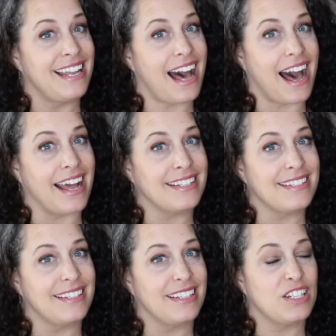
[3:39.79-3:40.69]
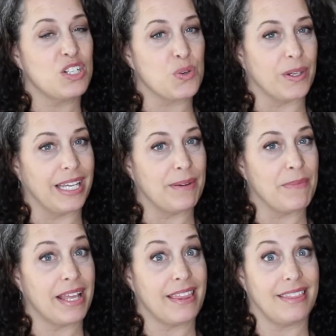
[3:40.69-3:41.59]
not
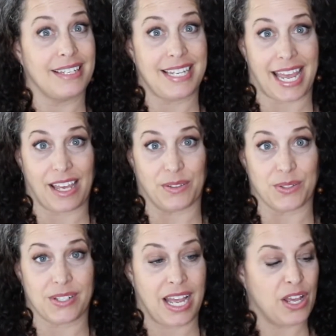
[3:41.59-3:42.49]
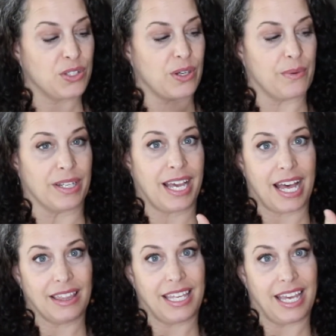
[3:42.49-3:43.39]
trim the tails. So I would
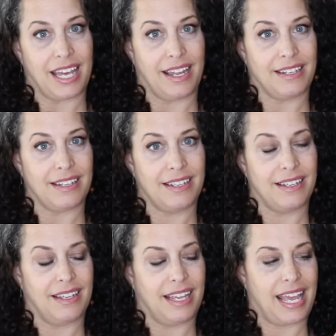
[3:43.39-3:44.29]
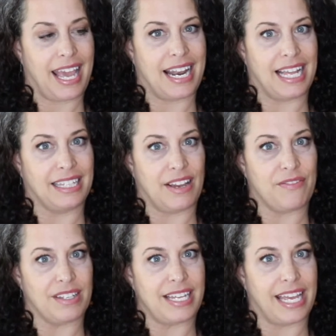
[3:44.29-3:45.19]
cut the end and I
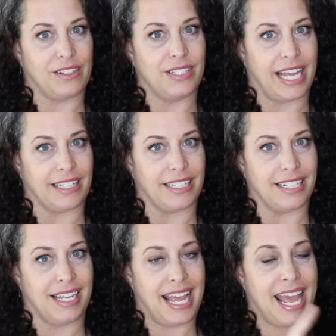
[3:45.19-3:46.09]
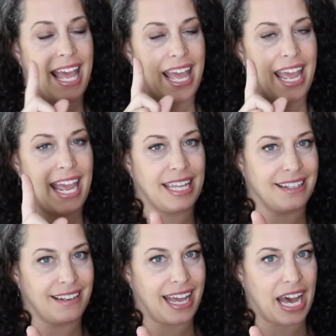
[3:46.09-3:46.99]
left the tail dangling.
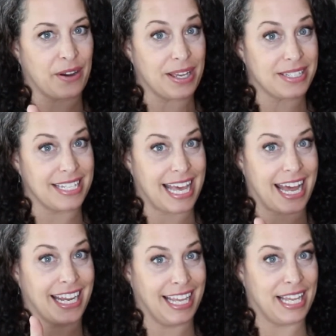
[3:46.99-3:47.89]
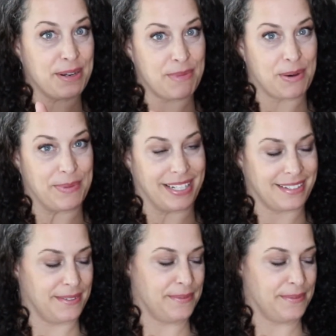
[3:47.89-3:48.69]
And I'll get to that in a moment.